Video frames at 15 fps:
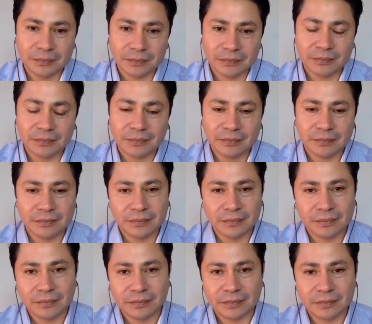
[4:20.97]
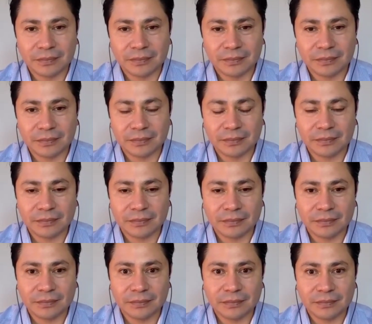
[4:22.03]

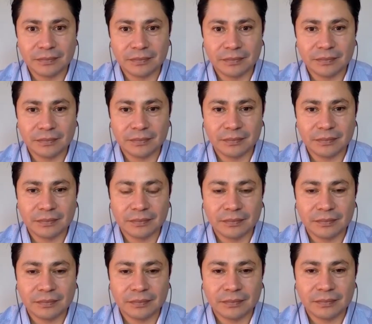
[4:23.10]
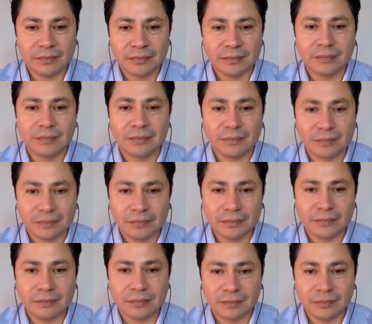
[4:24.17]

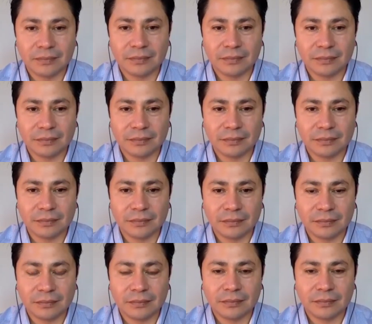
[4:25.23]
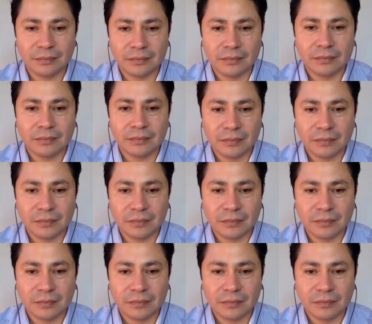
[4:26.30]
(silent)